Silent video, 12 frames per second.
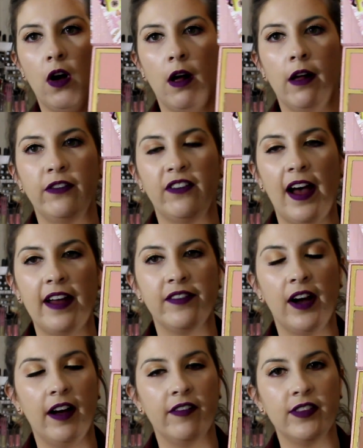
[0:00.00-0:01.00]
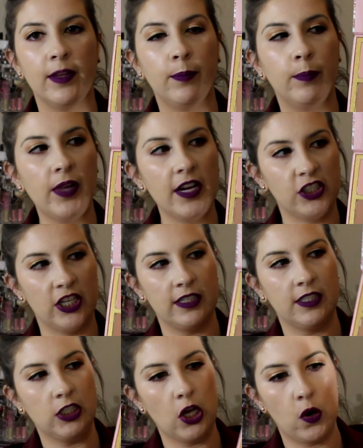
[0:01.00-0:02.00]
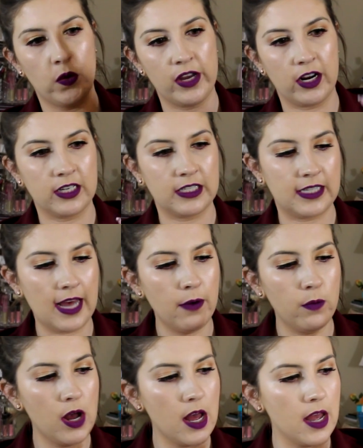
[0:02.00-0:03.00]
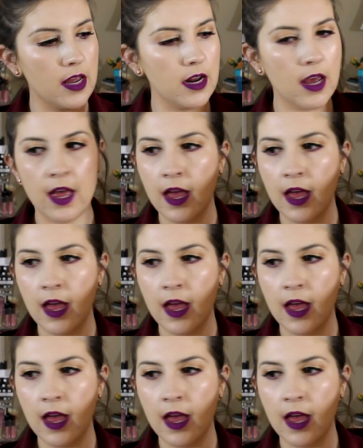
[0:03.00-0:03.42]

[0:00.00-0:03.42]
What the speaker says: all 5 of the blushes. So there is that one.